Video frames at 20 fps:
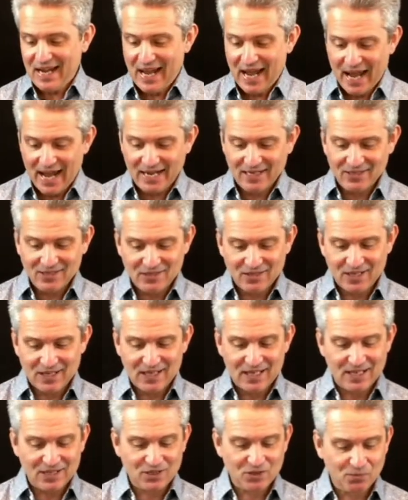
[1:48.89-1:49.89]
And
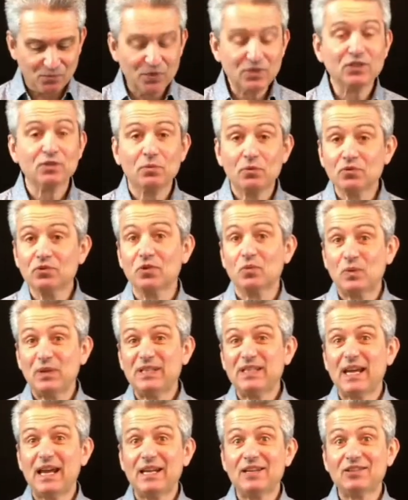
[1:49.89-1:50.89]
it's principles that we
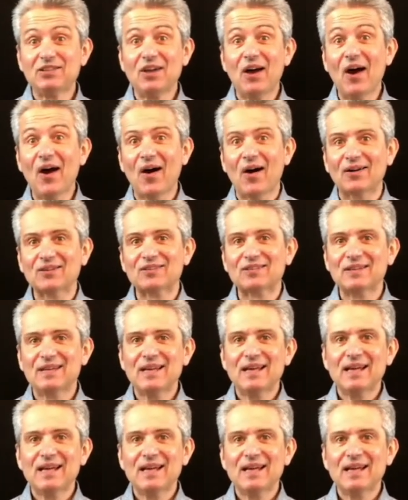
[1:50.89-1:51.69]
take to heart,